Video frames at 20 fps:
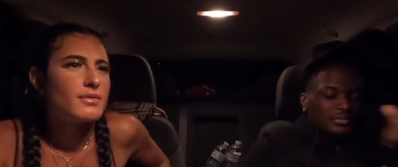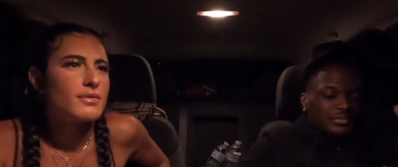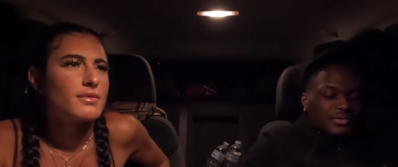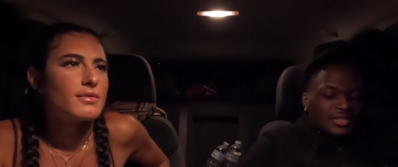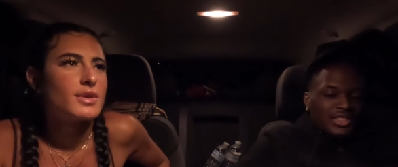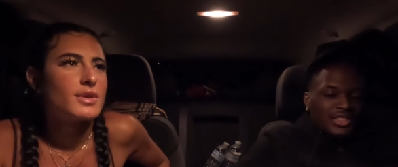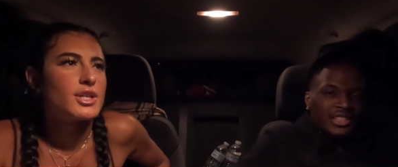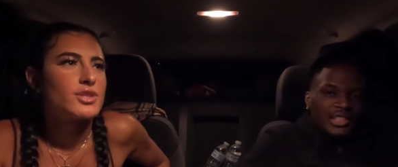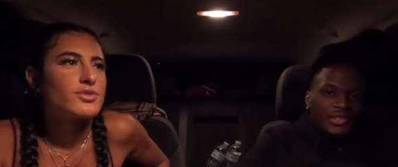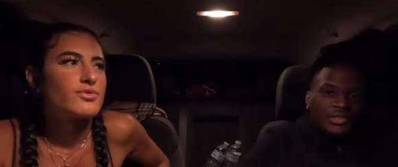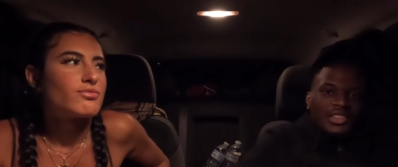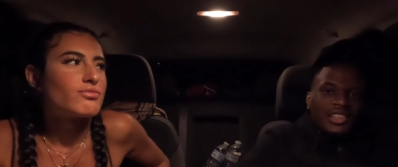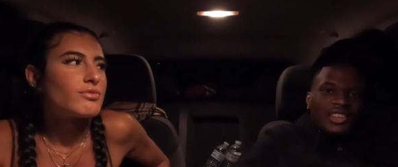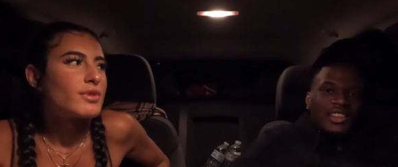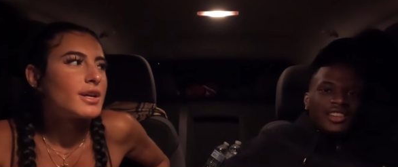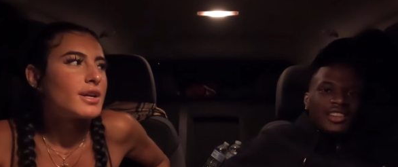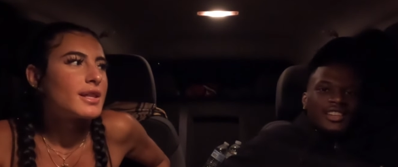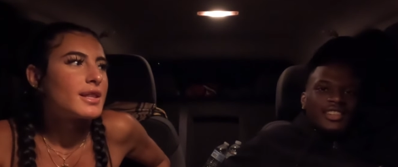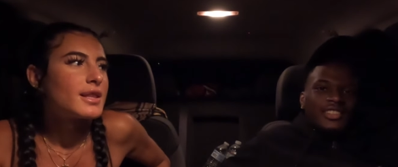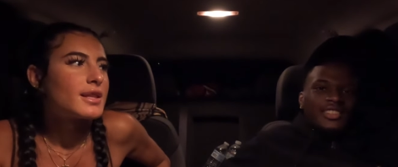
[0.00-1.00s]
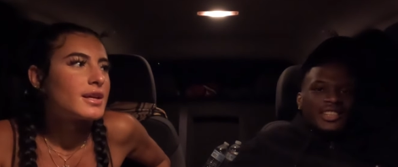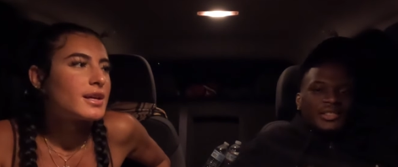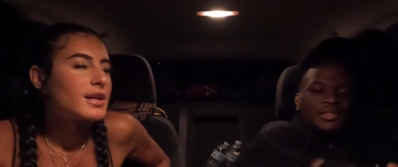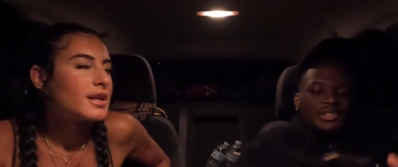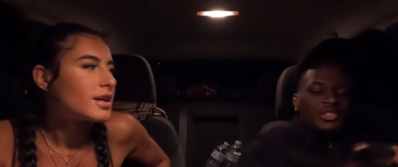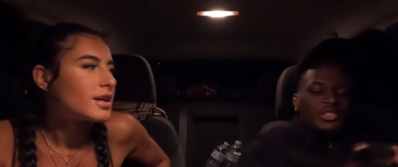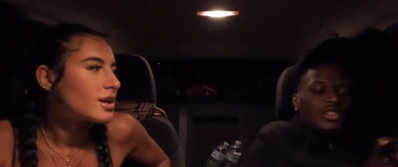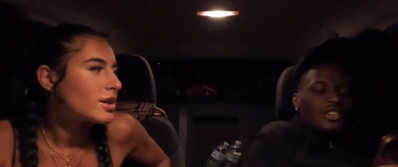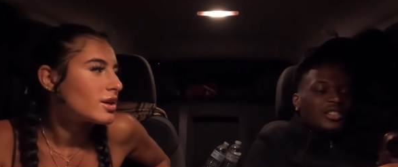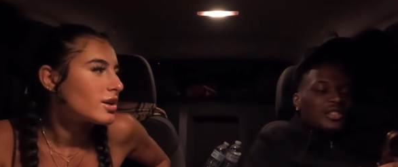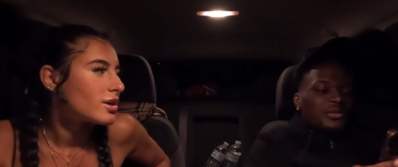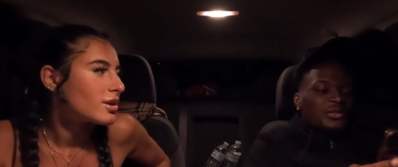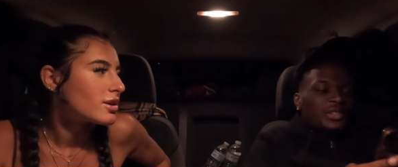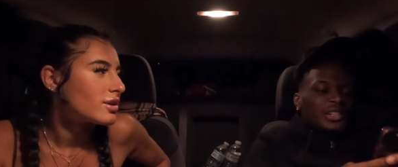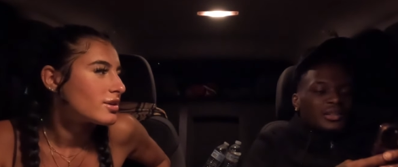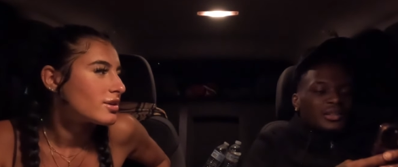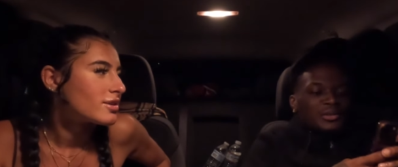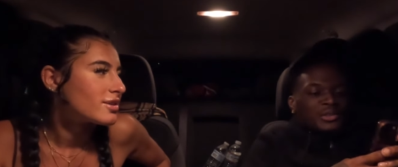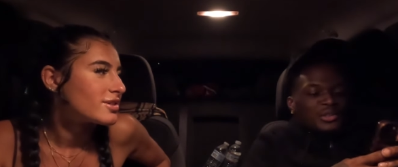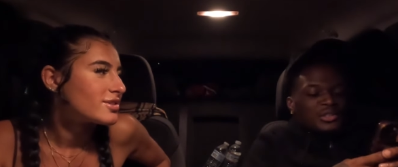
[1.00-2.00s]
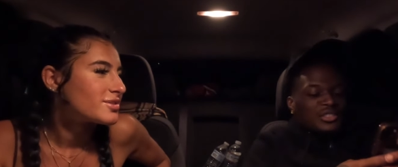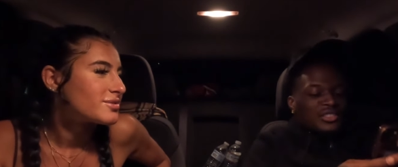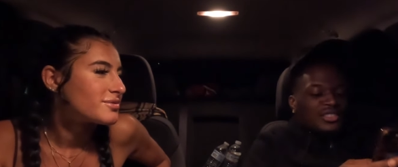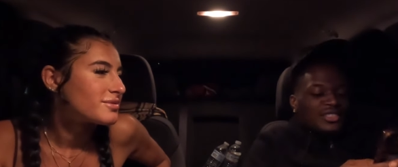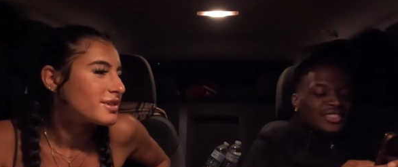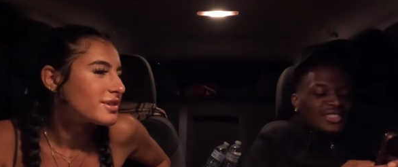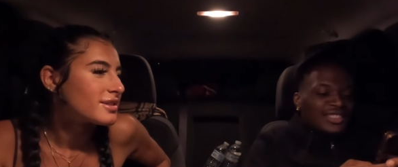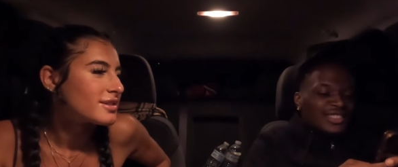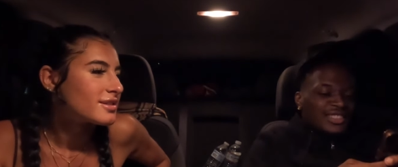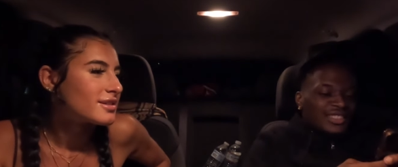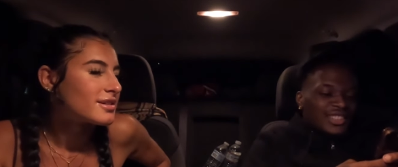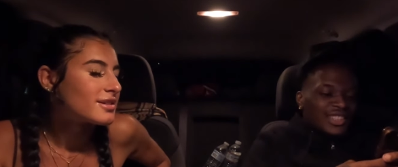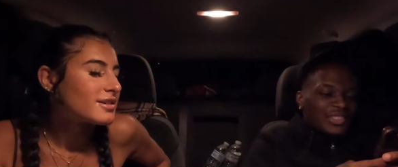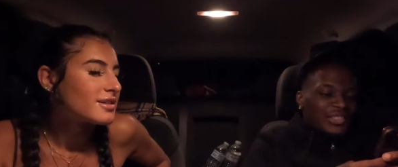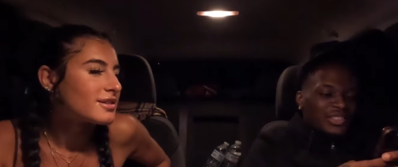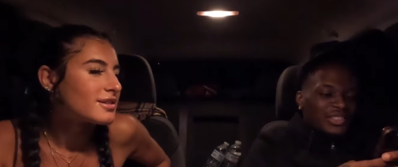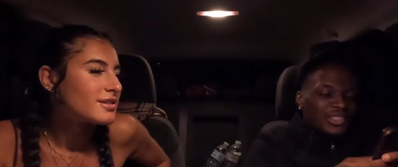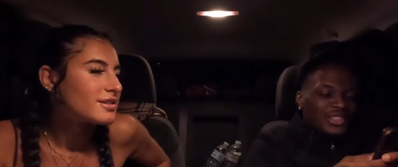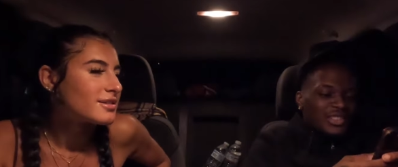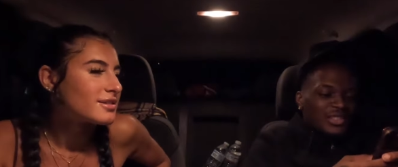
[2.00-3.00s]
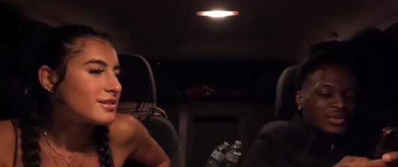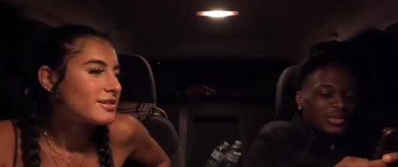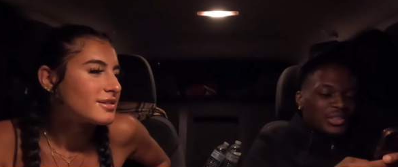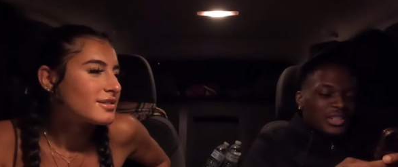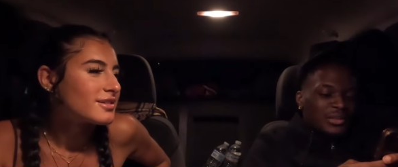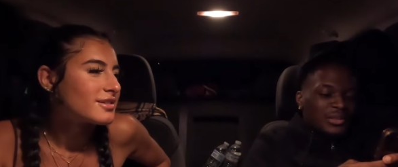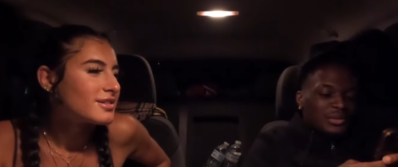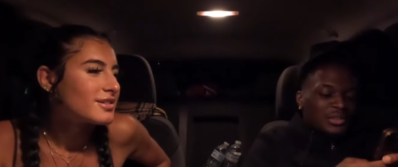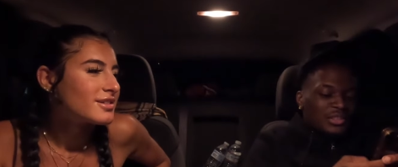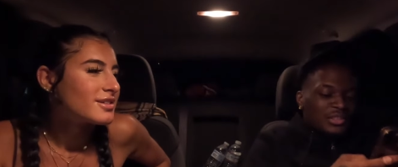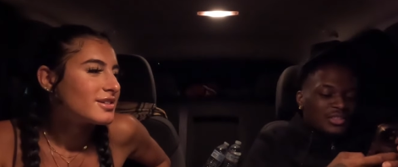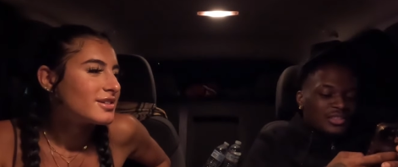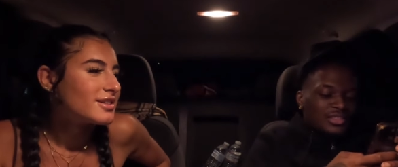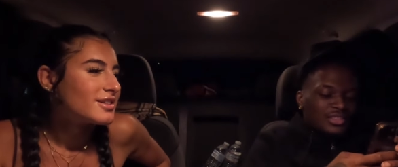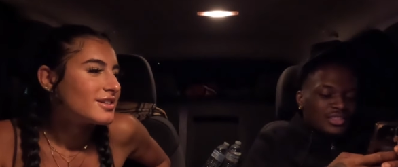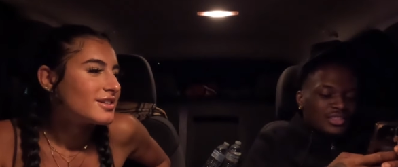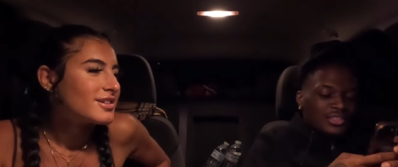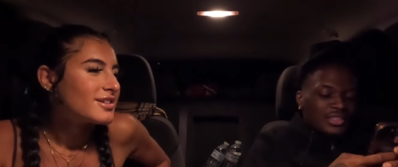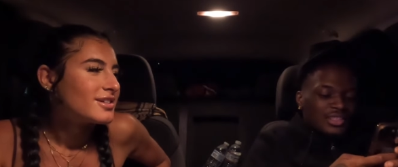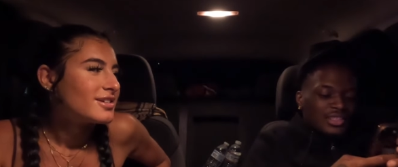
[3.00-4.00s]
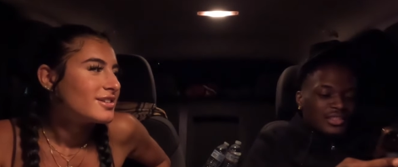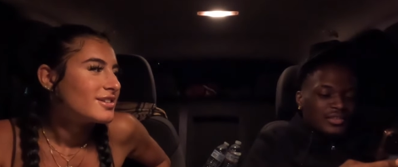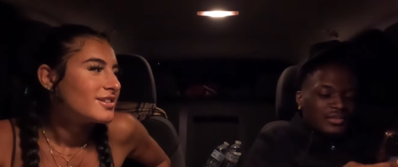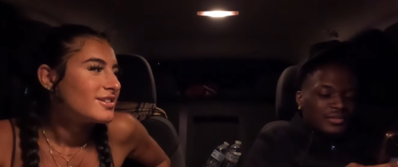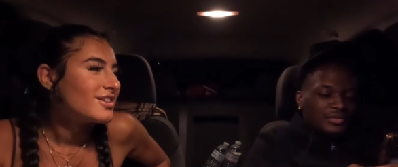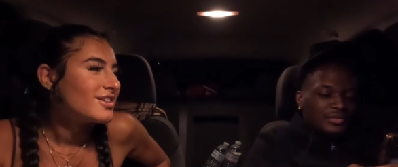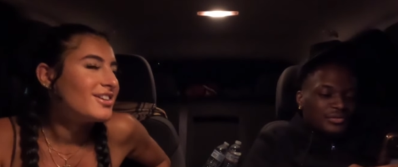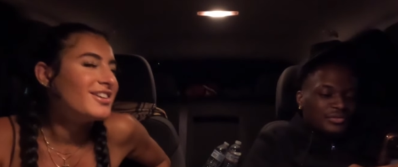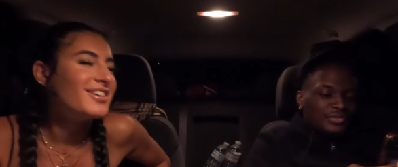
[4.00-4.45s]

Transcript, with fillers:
Speaker 1: It's, it's give, right it's there. It's giving stalker vibes, you know. It's, right it's giving stalker vibes, you know. You know that.